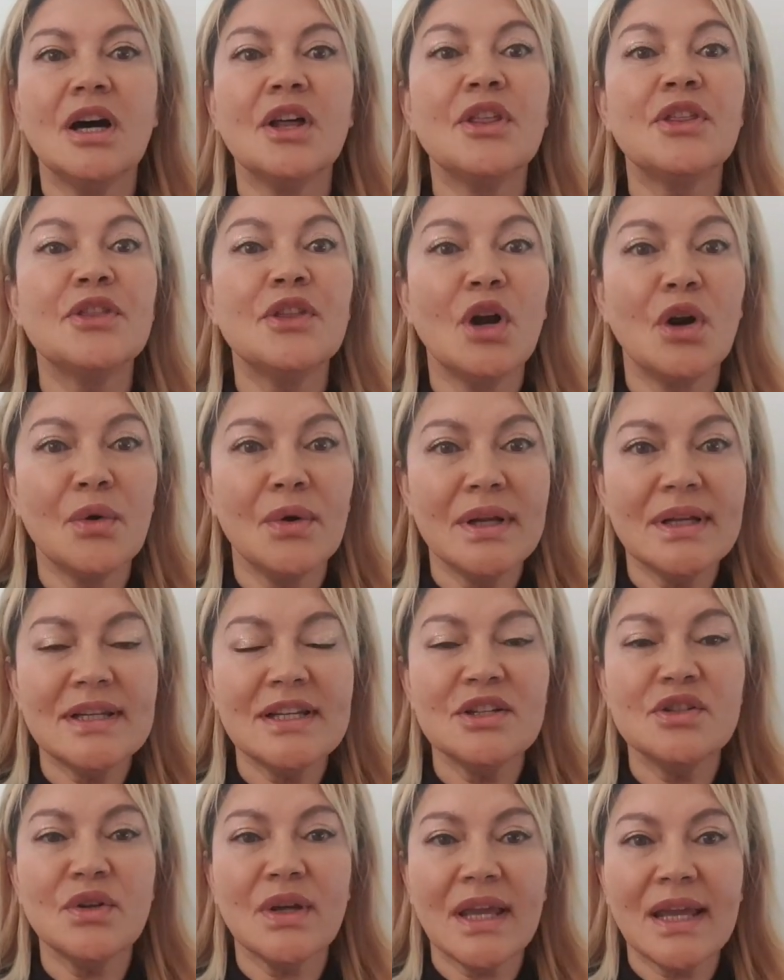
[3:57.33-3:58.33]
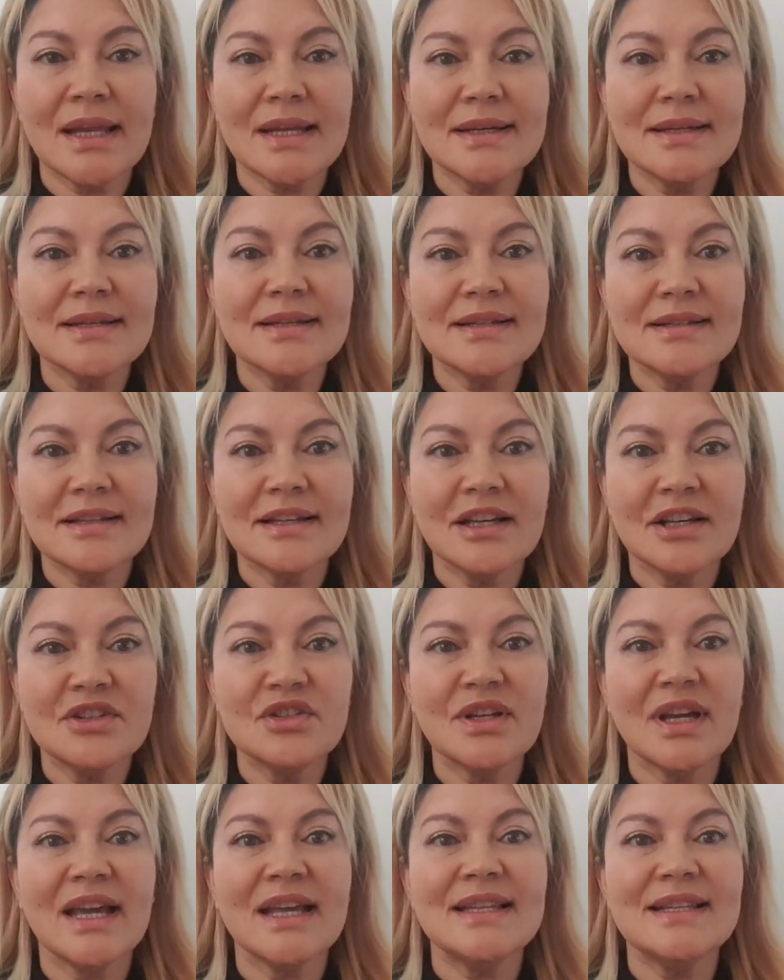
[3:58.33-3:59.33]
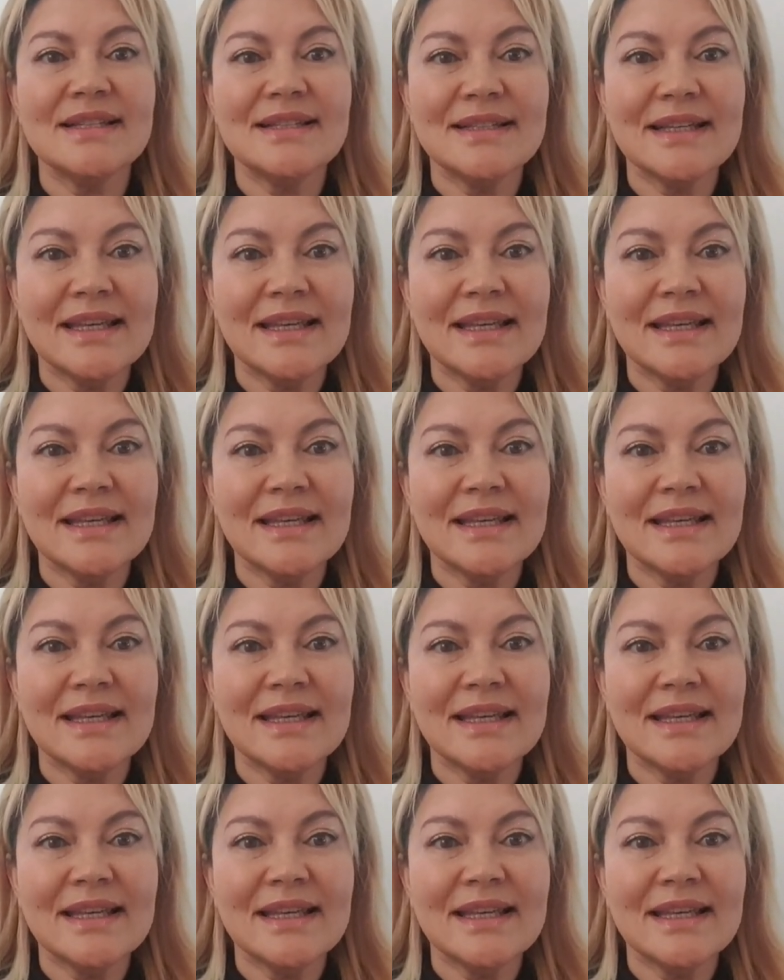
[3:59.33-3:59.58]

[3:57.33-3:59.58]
authority to enter, search and